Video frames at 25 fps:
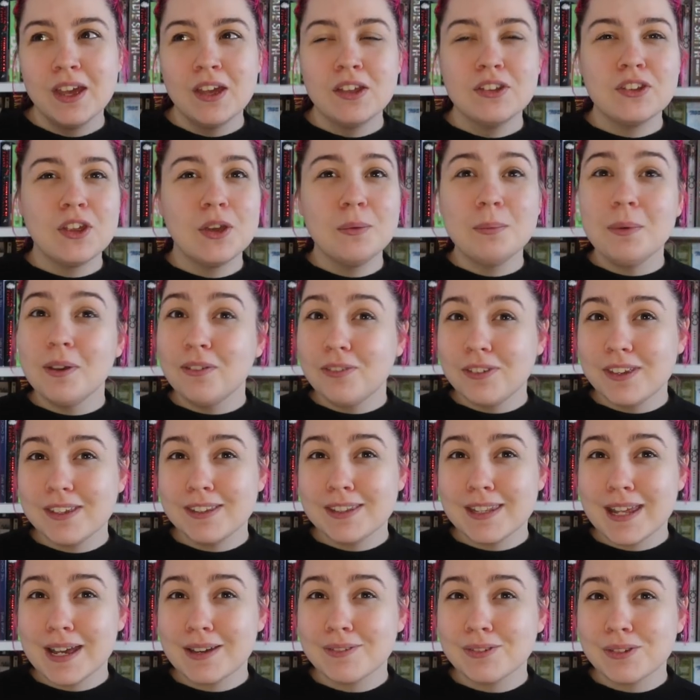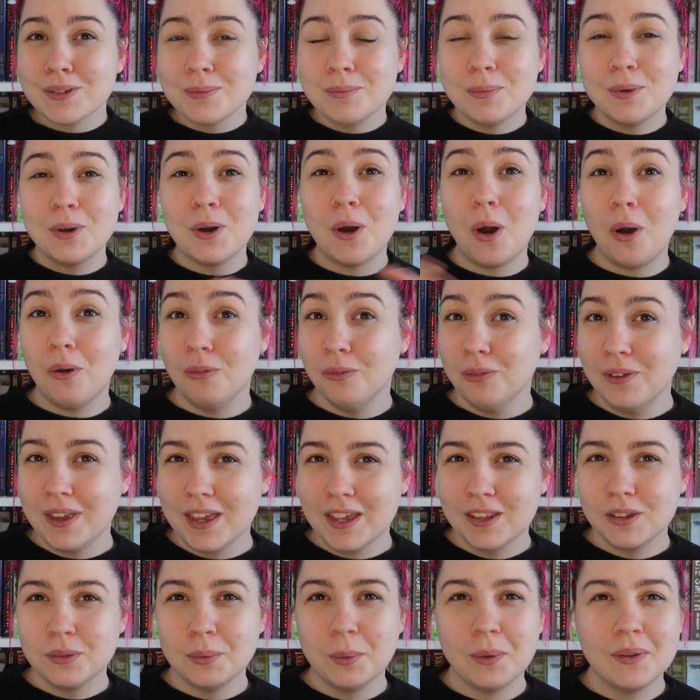So we obviously have some more
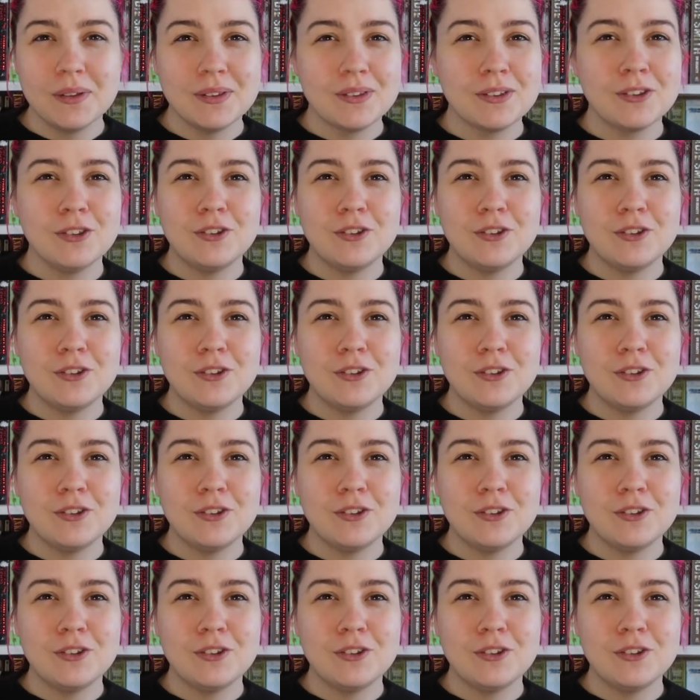obvious ones